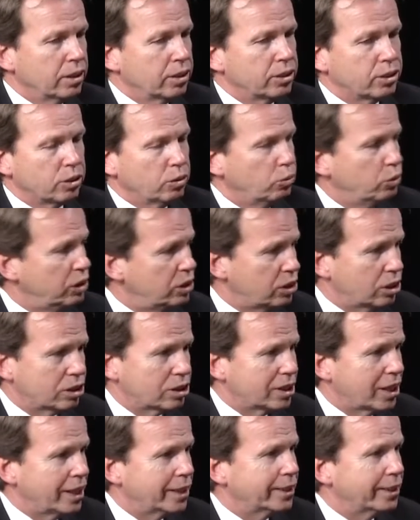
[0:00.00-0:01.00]
So we
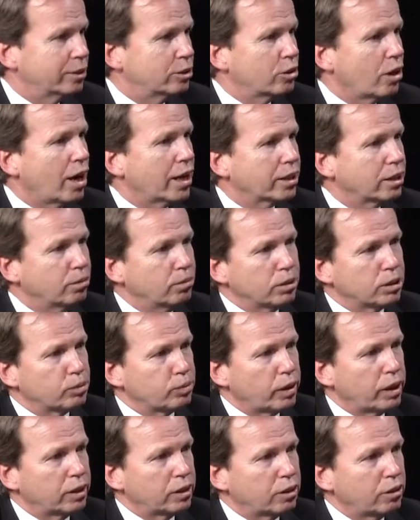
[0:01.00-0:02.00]
just take the documents,
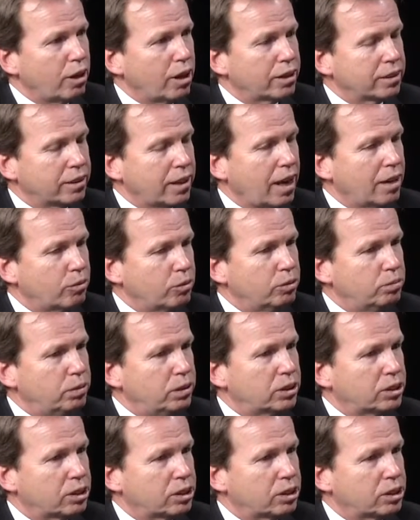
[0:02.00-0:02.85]
but I thought that would be